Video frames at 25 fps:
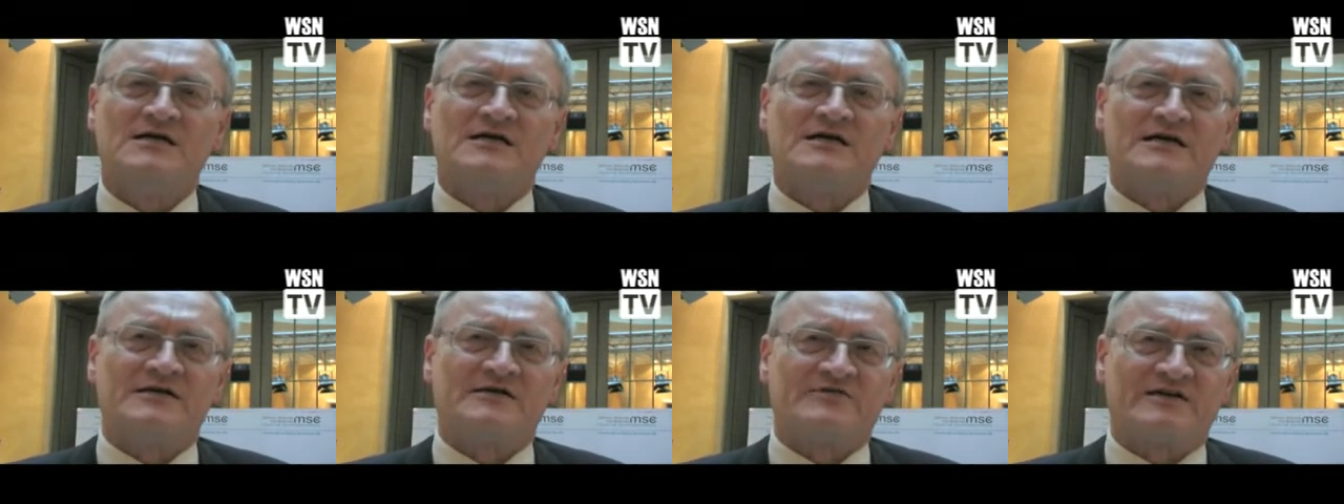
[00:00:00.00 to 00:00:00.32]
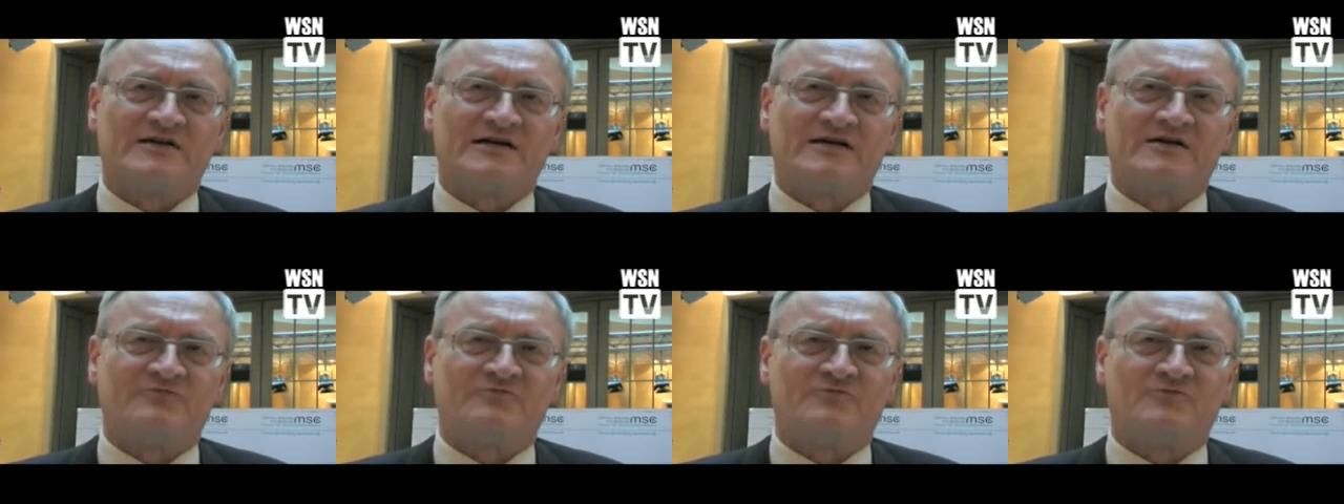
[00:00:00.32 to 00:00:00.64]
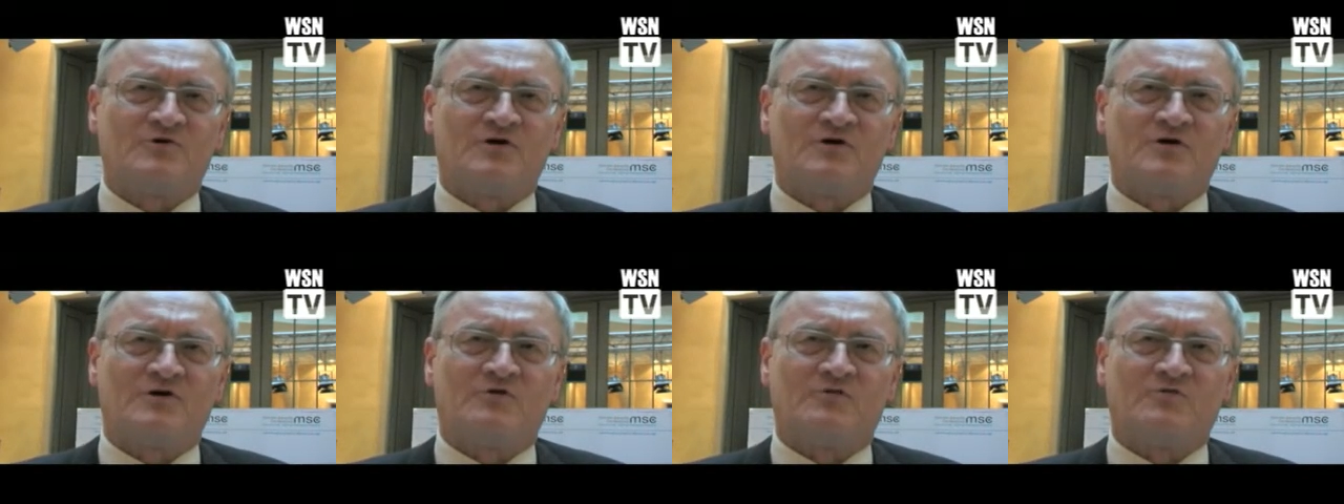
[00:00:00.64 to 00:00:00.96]
and
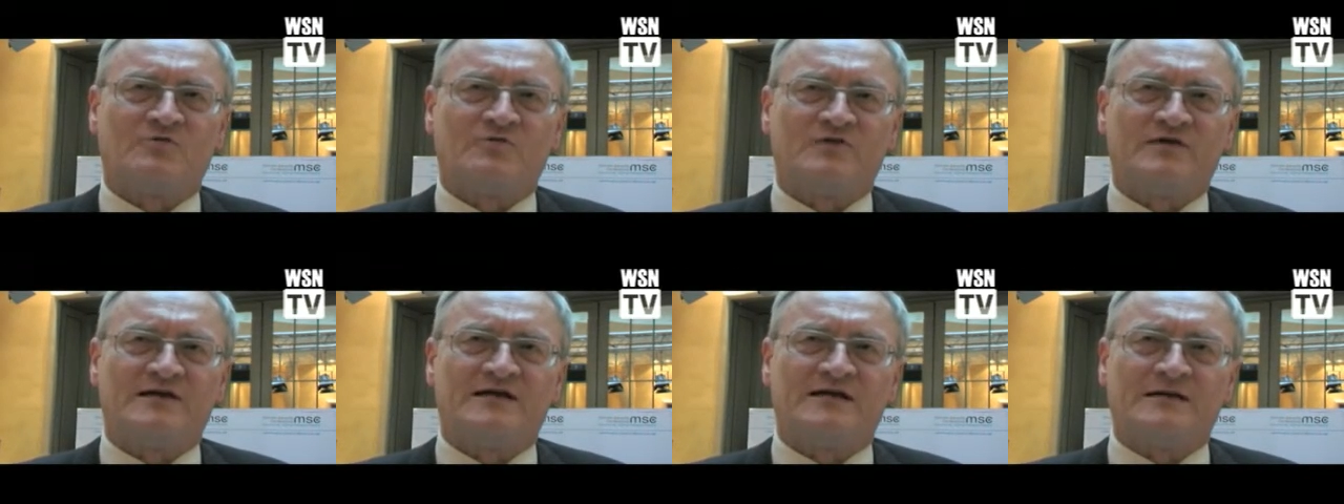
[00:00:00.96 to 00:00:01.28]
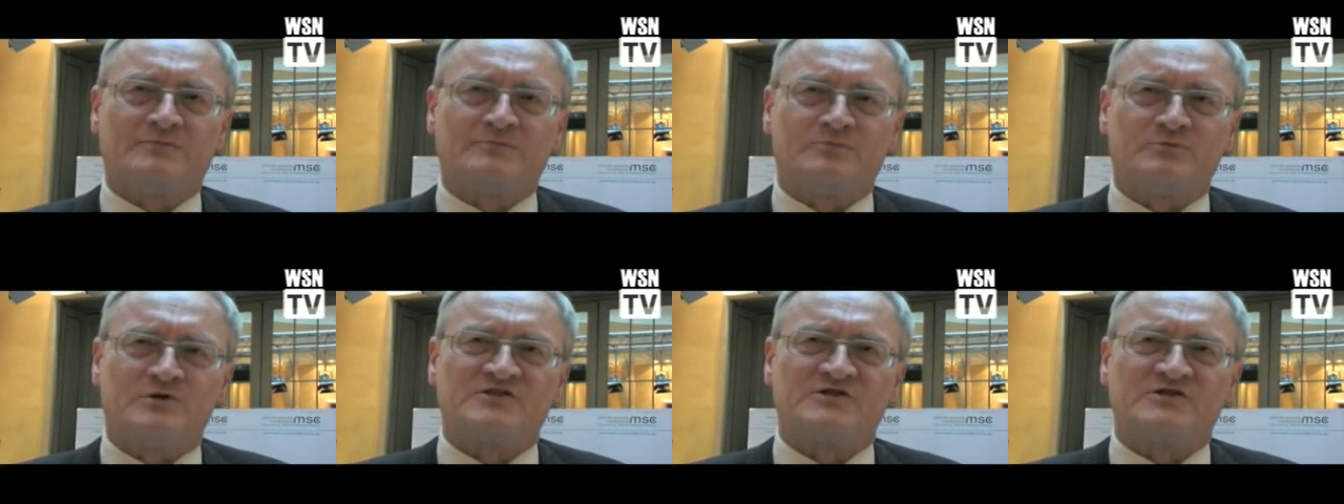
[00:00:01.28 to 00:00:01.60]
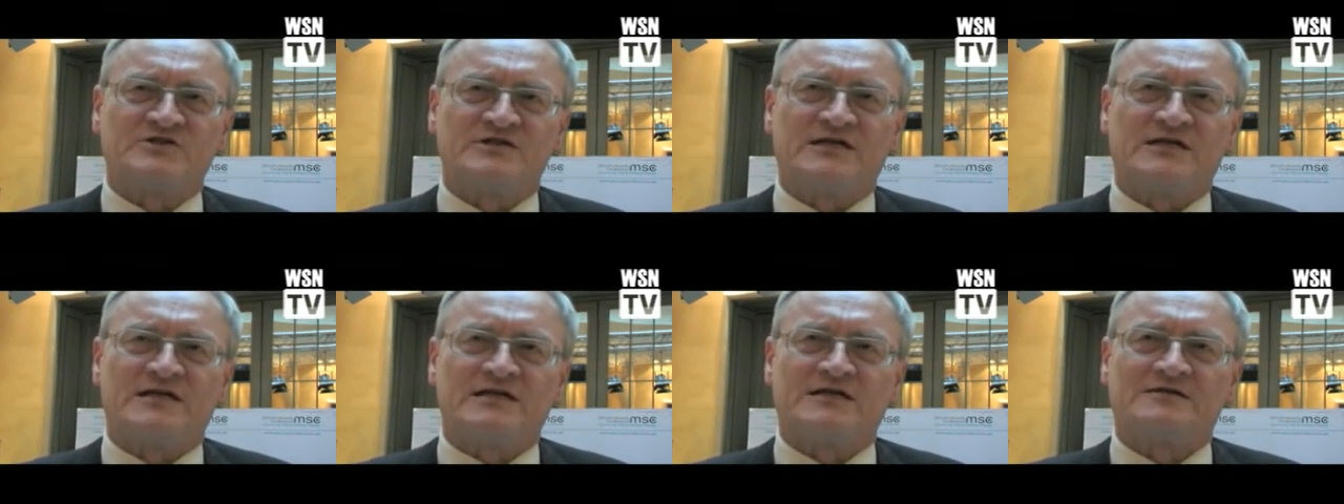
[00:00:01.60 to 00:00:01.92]
therefore we
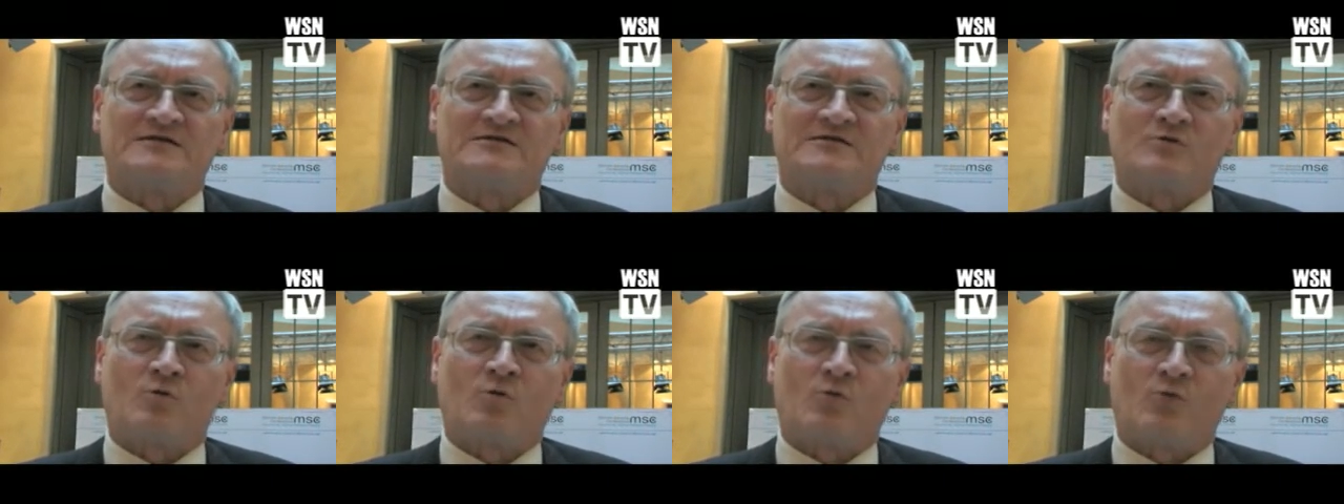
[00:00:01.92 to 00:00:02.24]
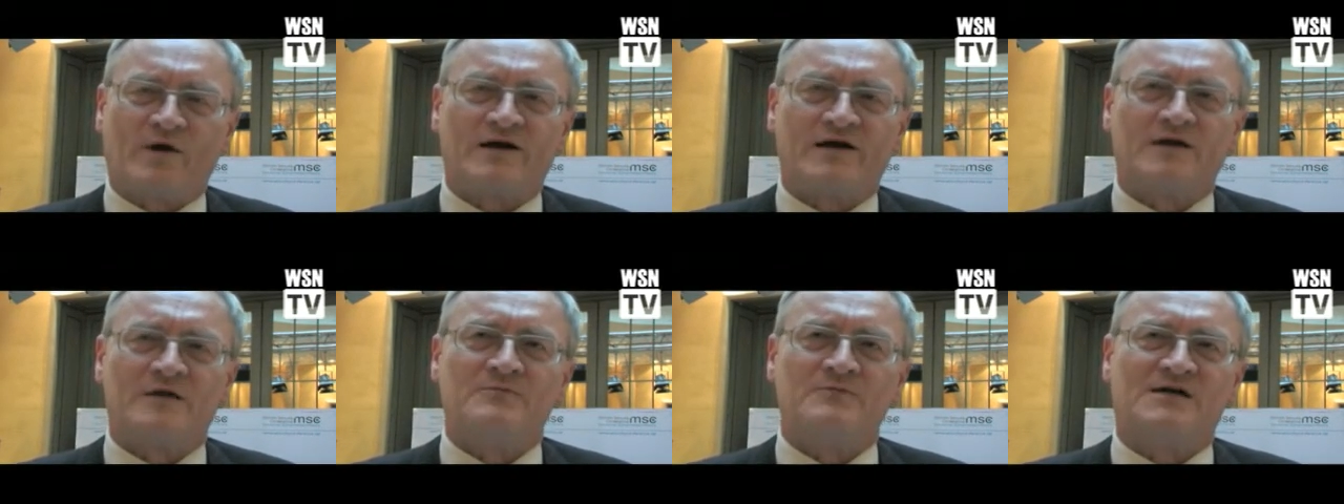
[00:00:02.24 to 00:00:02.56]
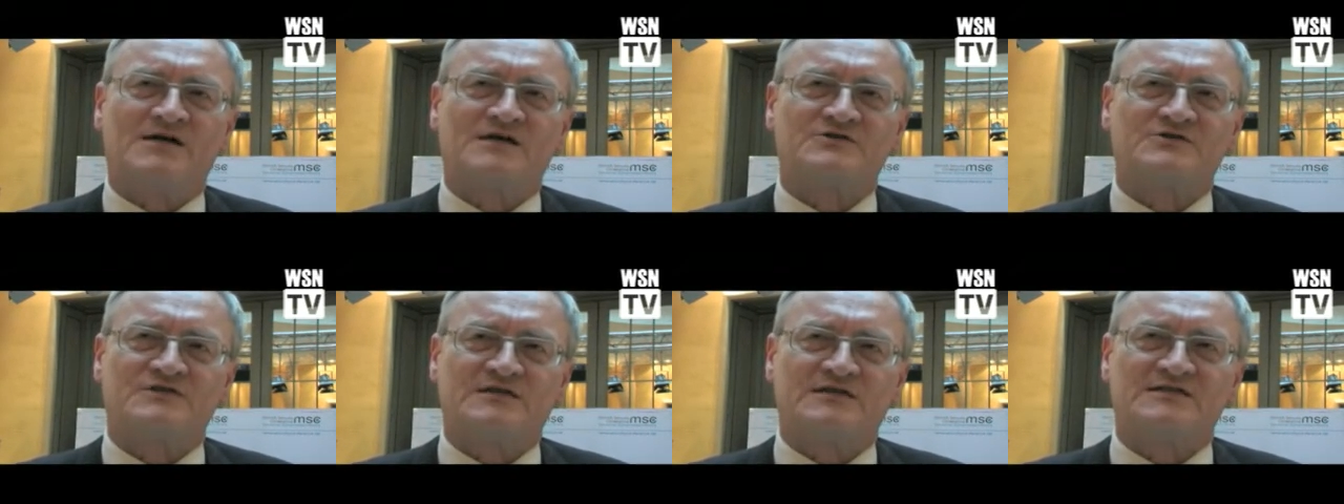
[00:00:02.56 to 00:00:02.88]
appreciate very
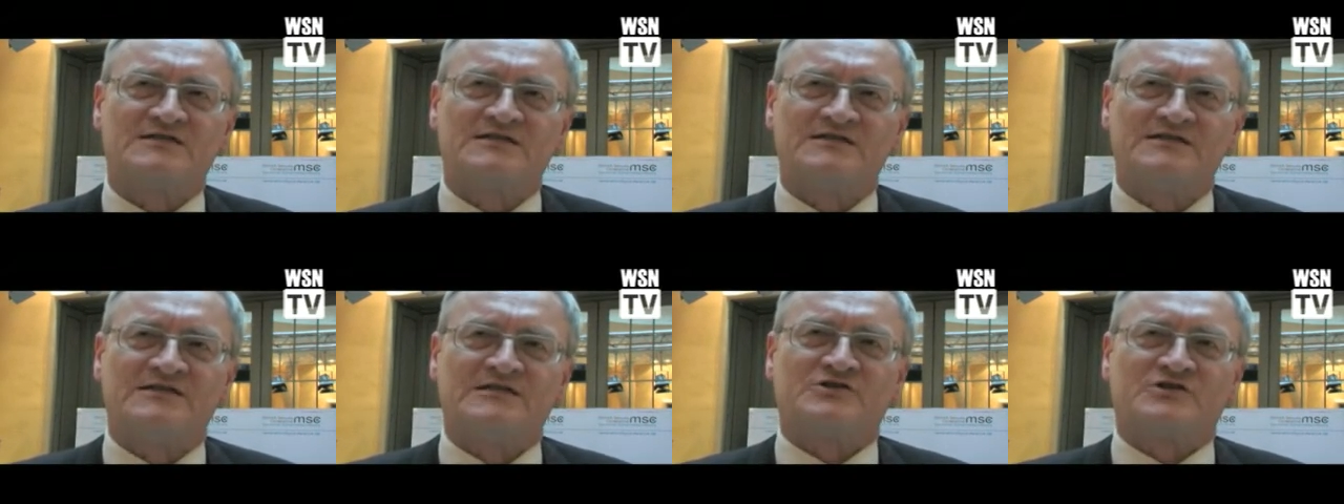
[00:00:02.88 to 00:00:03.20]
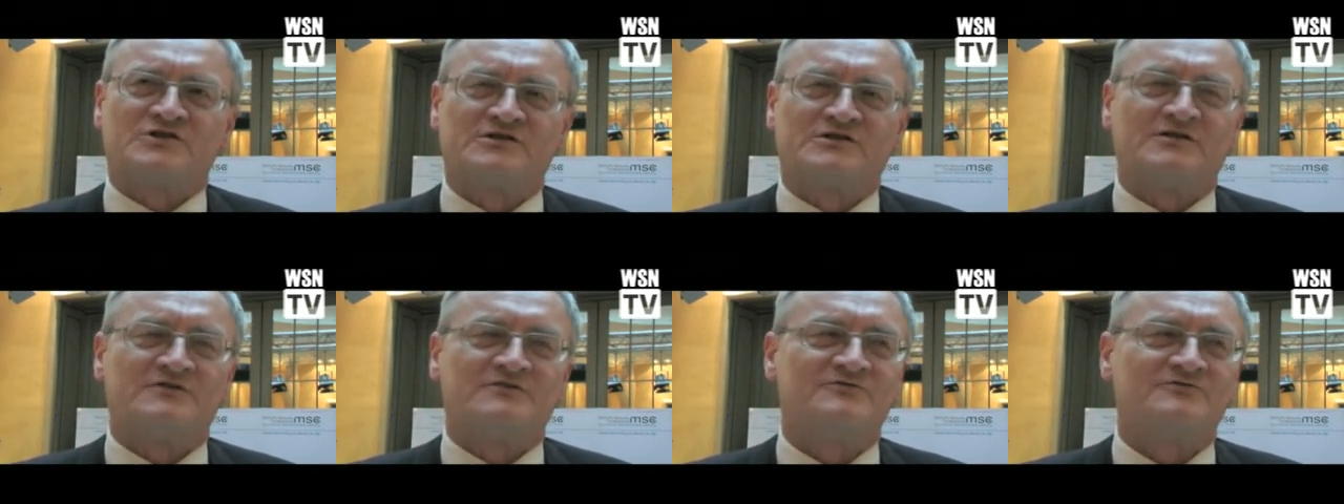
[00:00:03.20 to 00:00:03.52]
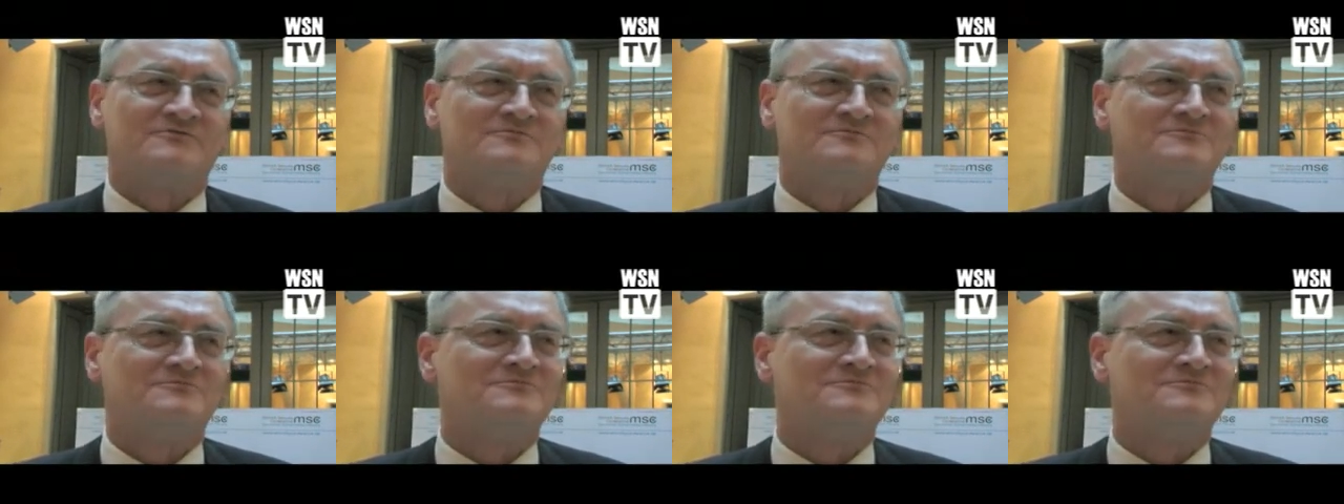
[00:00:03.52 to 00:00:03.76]
much this initiative.